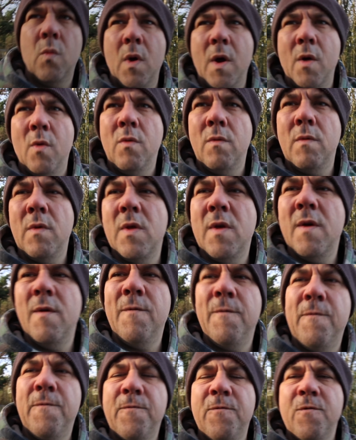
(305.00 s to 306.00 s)
Well,
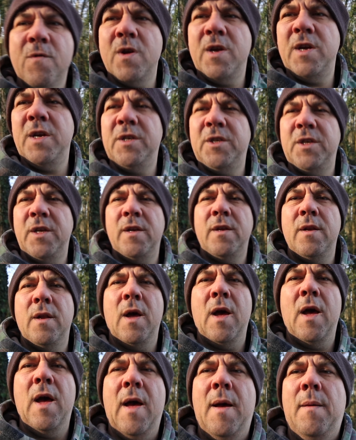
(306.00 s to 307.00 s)
freezing,
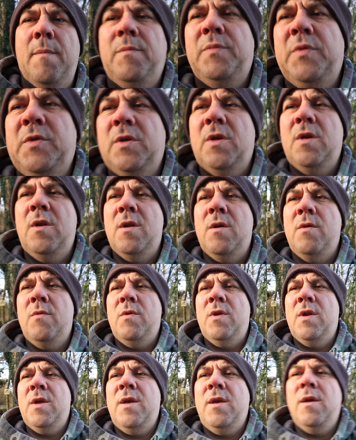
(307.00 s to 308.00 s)

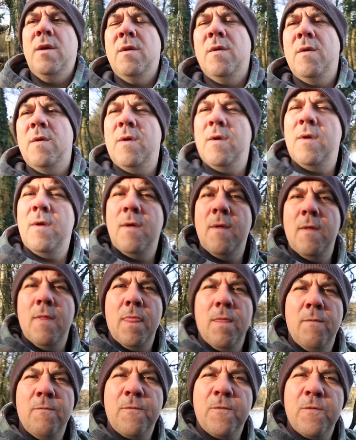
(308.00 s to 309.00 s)
absolutely
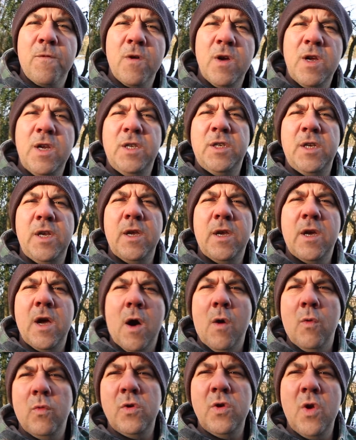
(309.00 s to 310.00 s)
freezing
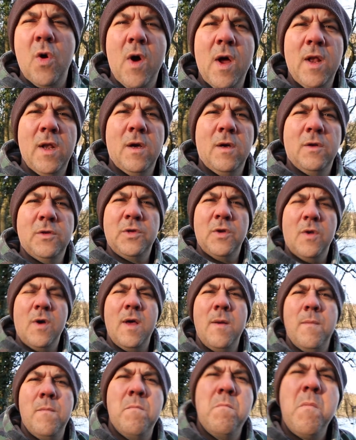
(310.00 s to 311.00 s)
cold night last
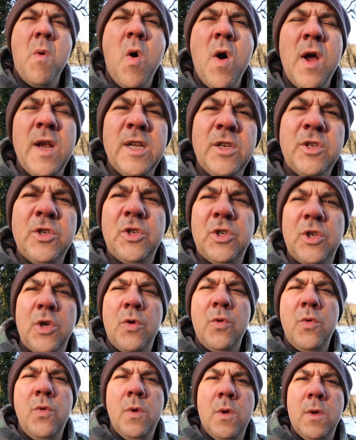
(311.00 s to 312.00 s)
night.
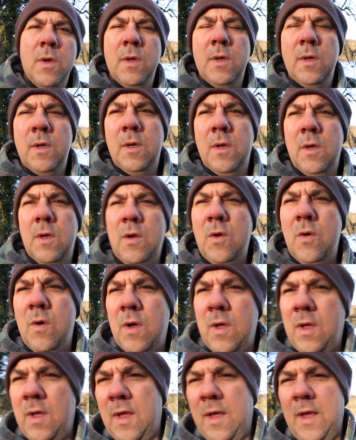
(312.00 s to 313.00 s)
-2. Look,
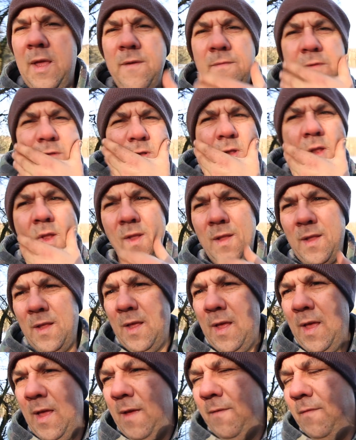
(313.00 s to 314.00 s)
even
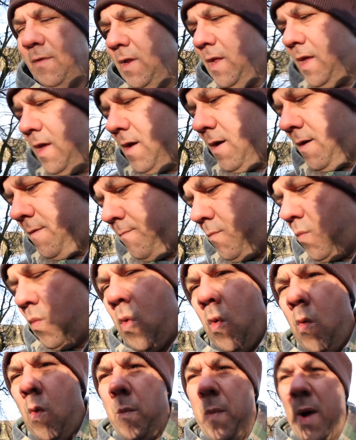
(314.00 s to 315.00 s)
even the
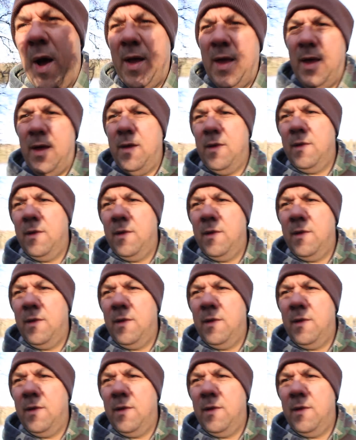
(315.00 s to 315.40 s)
water bucket.